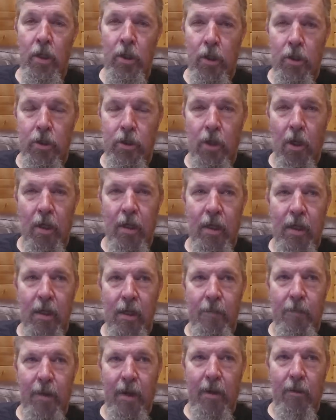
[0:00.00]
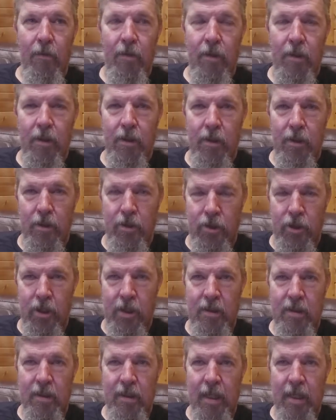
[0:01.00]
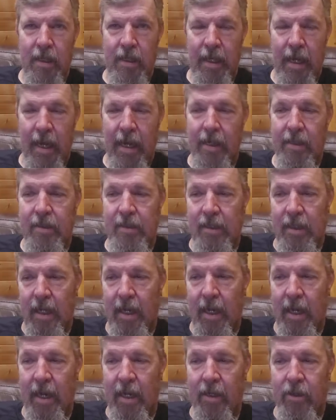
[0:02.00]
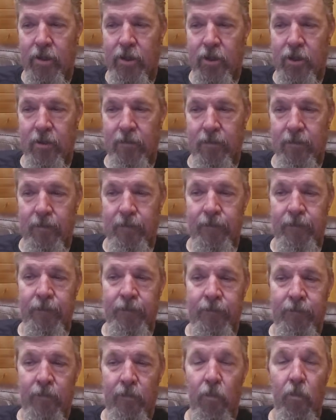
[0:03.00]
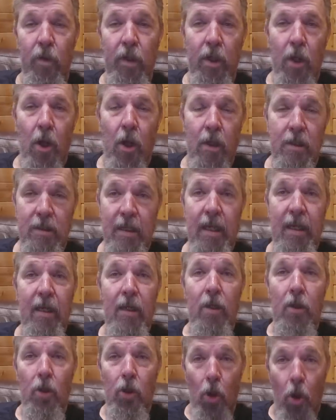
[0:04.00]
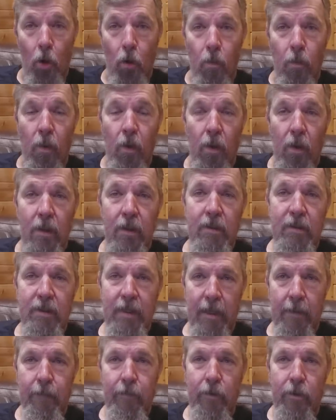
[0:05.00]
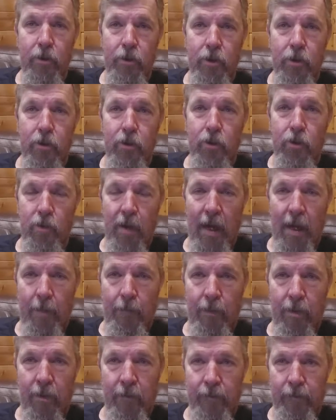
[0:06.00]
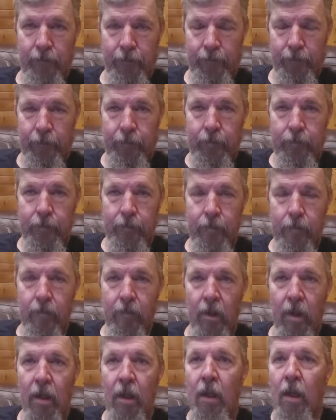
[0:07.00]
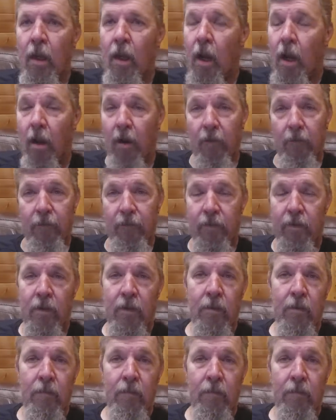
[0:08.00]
You're talking about just that gas and ash would cause a global temperature drop of